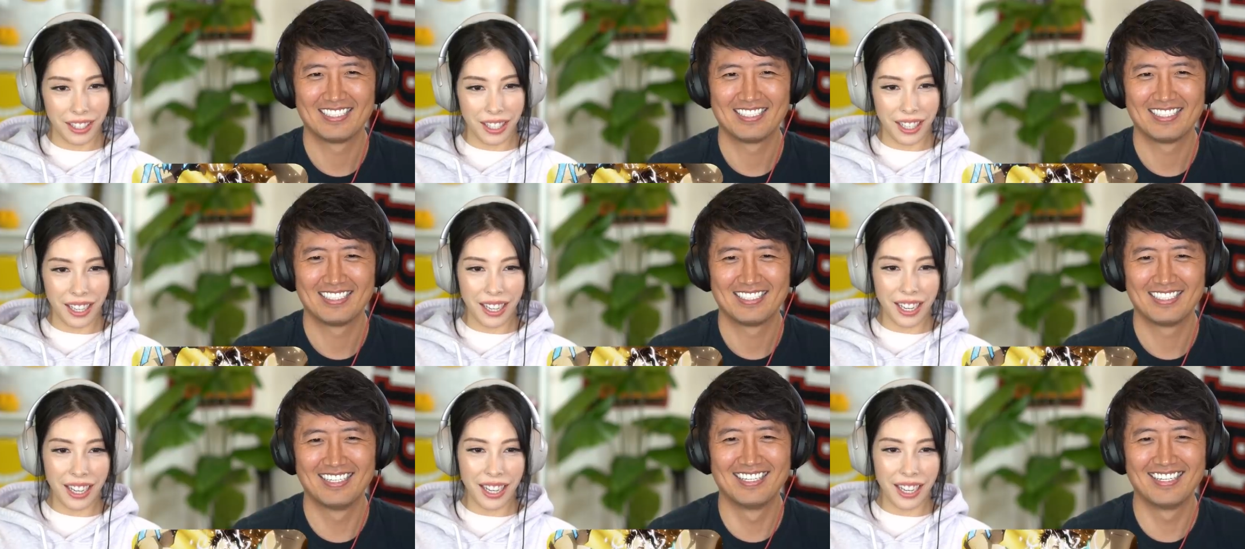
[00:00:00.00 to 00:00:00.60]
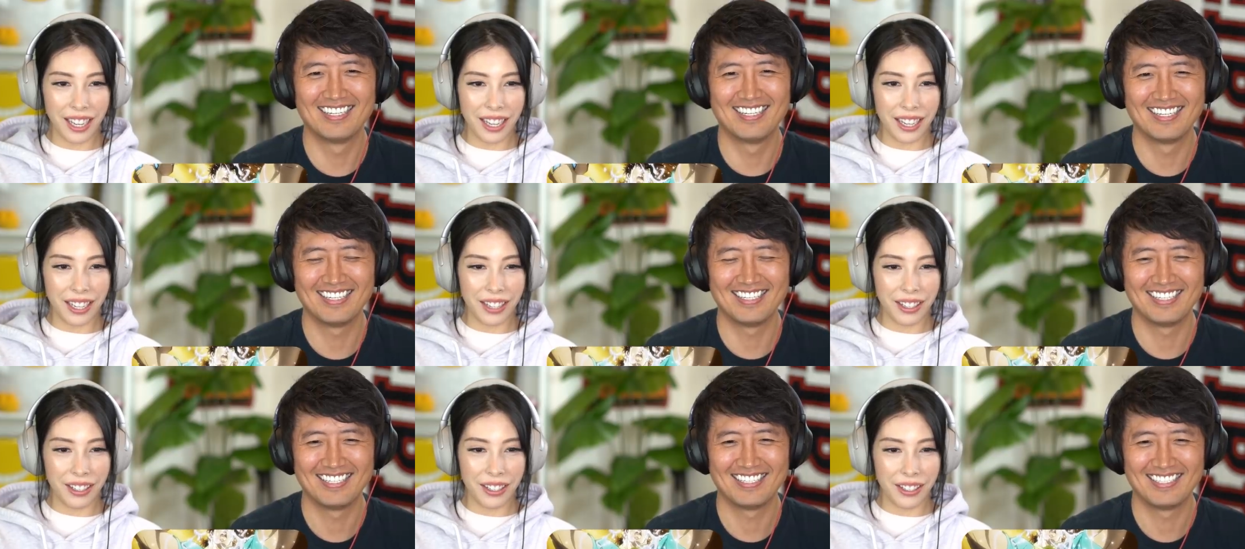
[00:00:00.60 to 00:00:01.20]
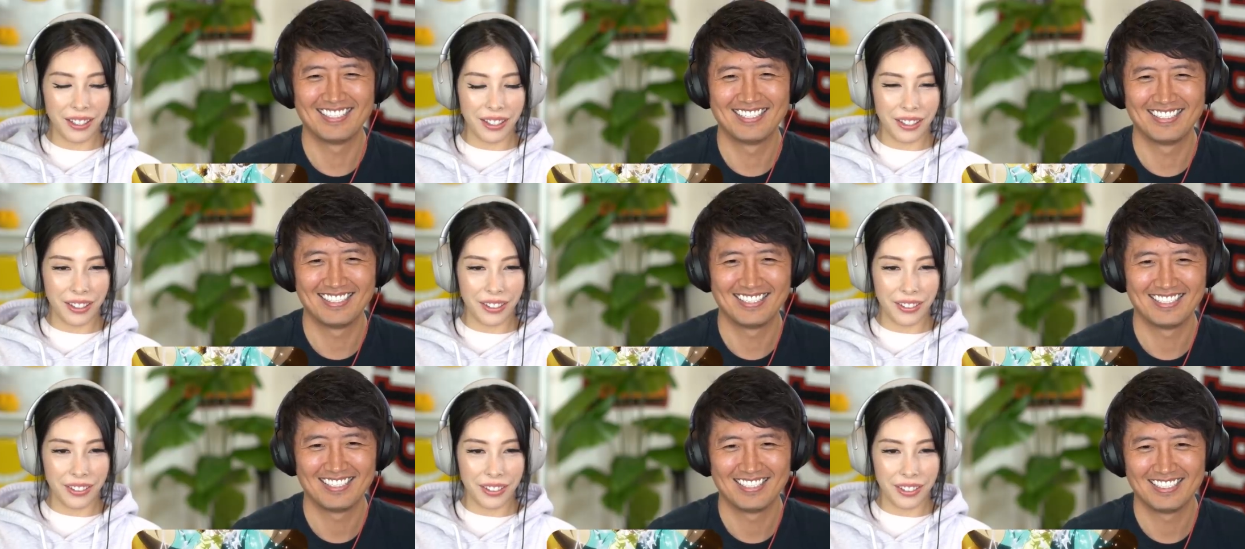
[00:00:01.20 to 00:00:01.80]

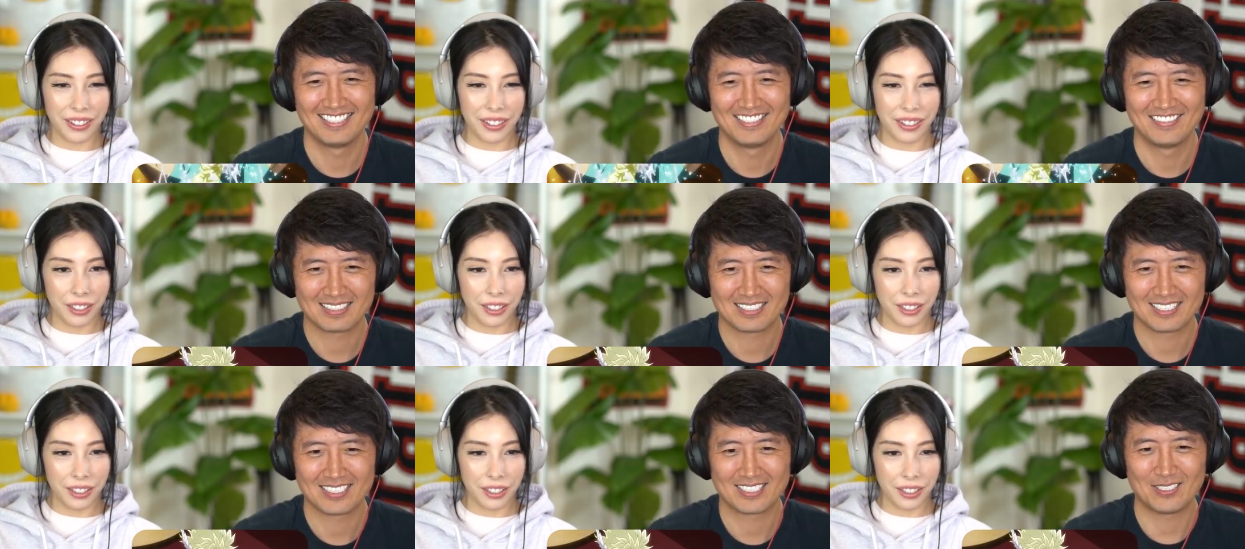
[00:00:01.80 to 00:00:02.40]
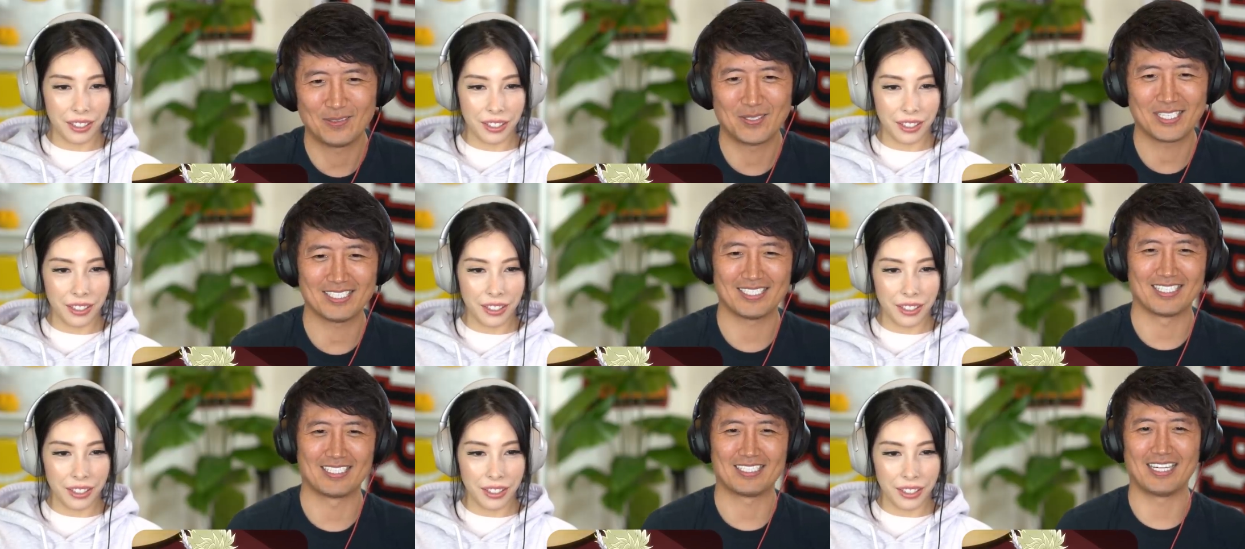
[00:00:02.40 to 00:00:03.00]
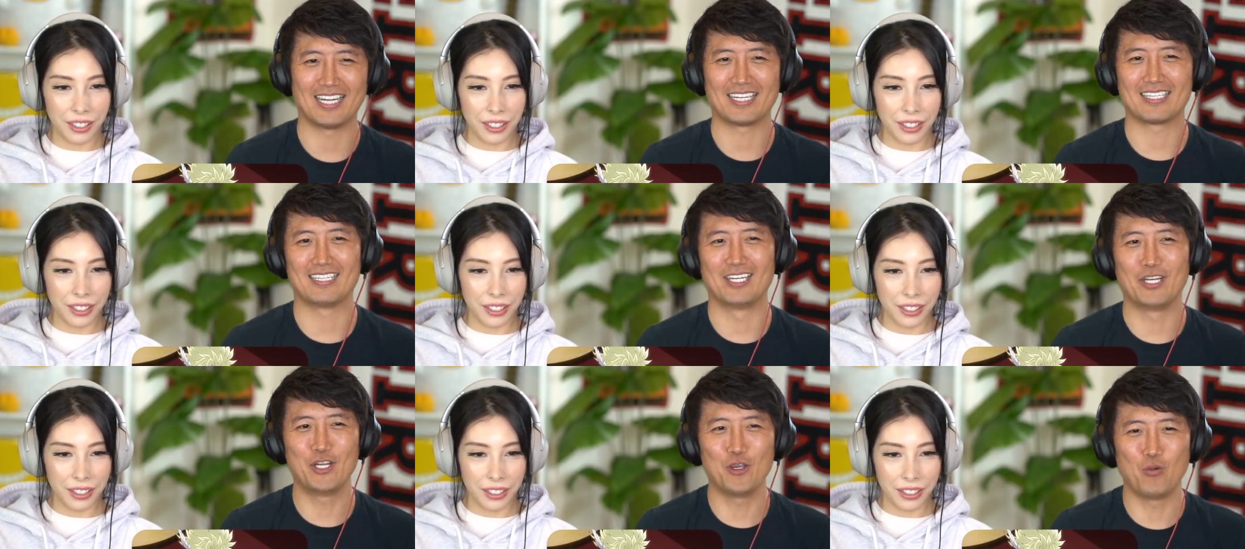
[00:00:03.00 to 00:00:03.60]
Speaker 1: Oh.
Speaker 2: So what is this? Like
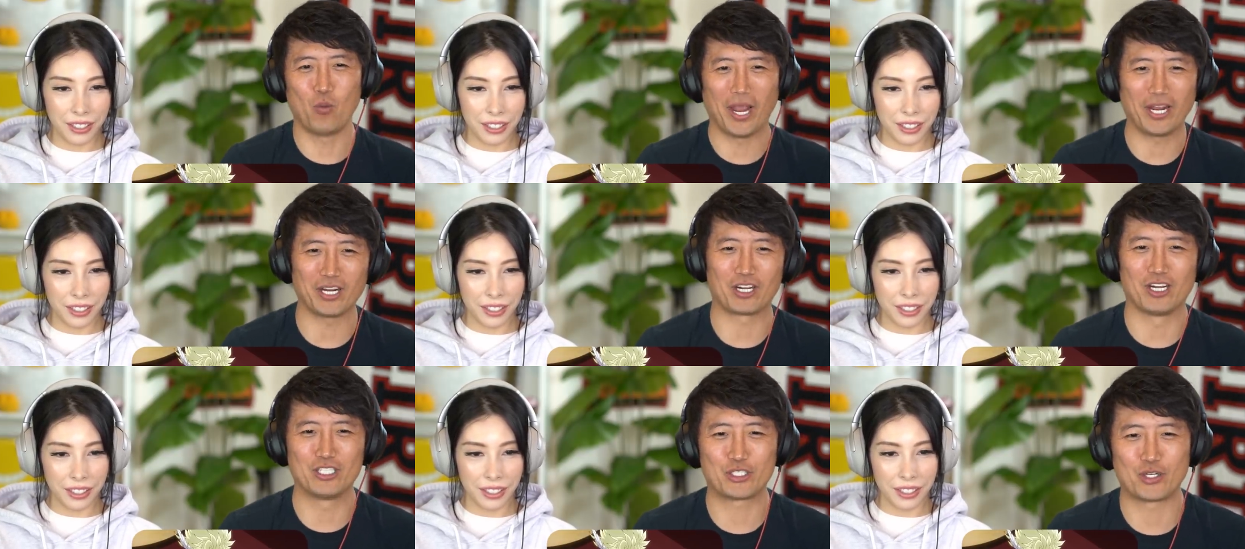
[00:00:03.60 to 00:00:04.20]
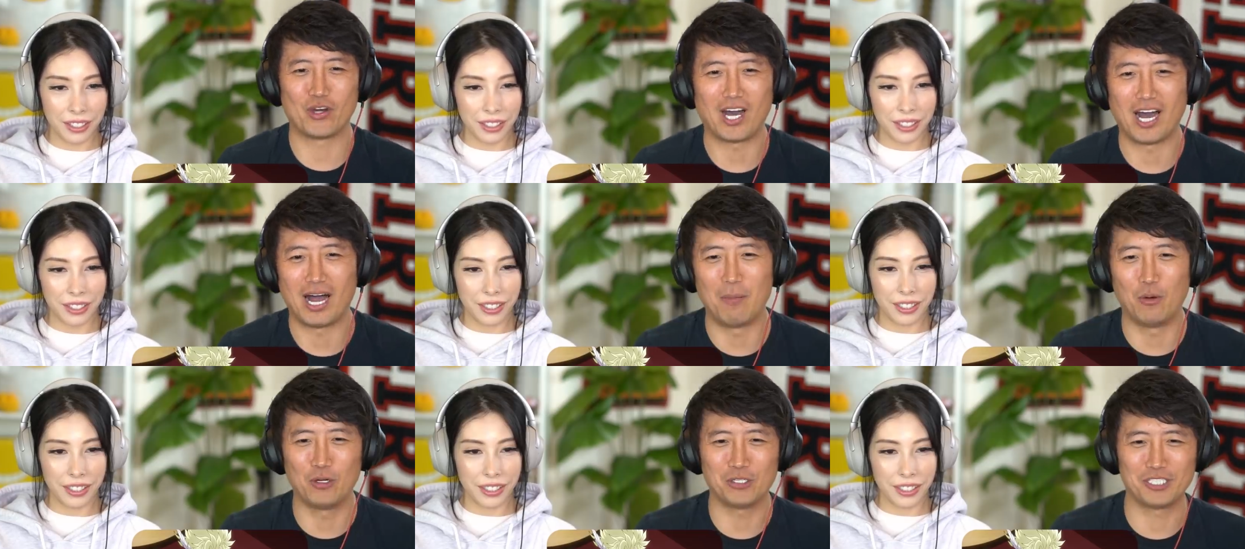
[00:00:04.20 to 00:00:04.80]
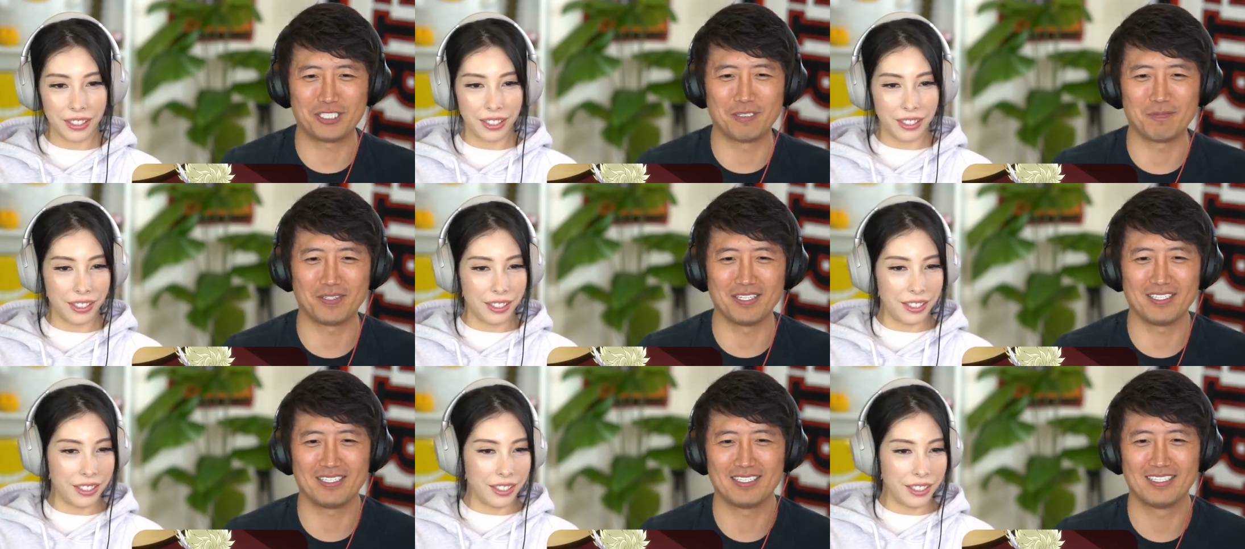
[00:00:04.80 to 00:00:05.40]
a new way to control Hamon or
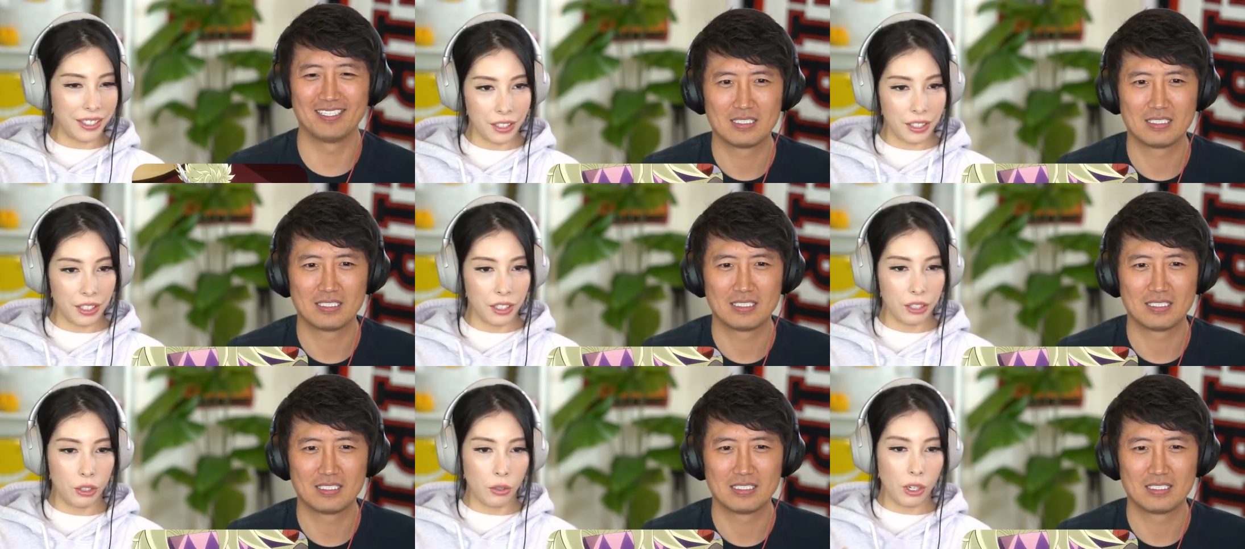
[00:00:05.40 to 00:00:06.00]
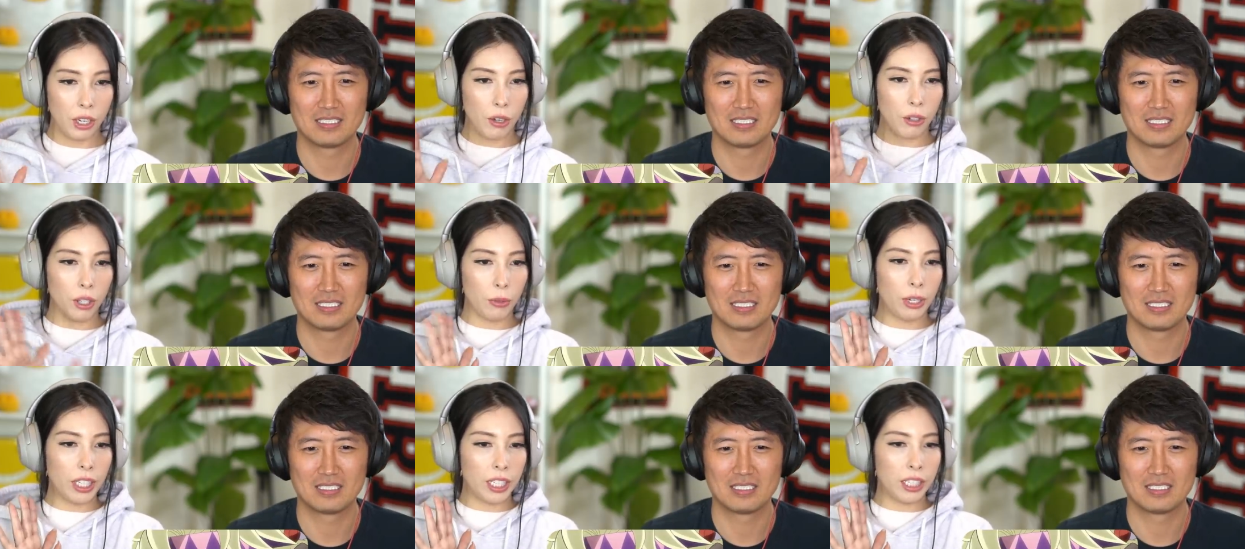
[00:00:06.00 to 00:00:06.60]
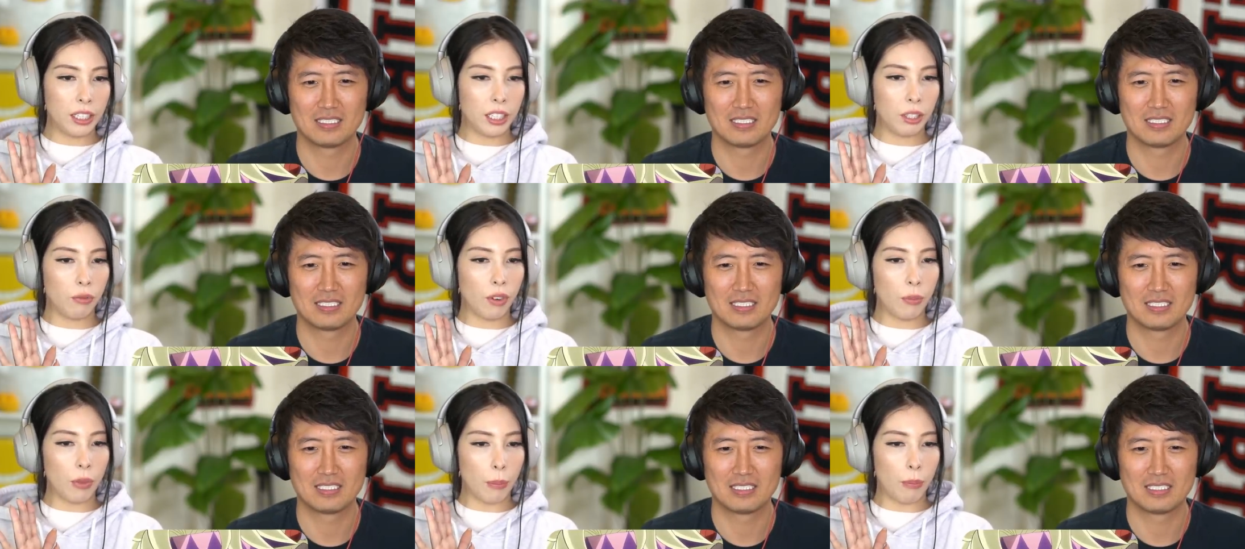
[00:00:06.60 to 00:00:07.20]
something?
Speaker 1: So he only releases
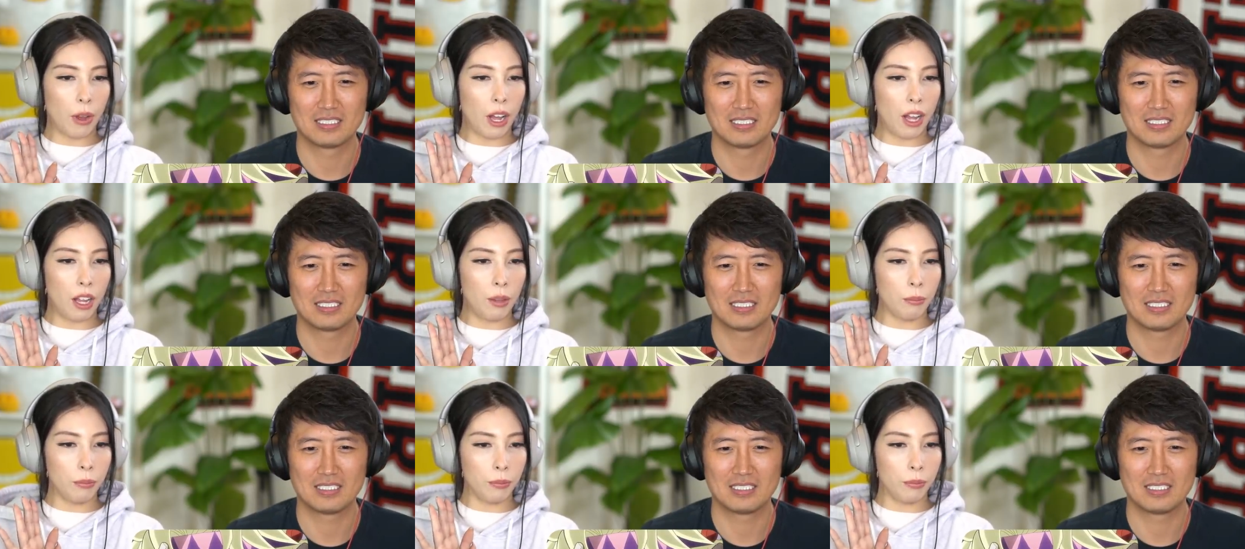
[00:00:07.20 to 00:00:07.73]
from the palm?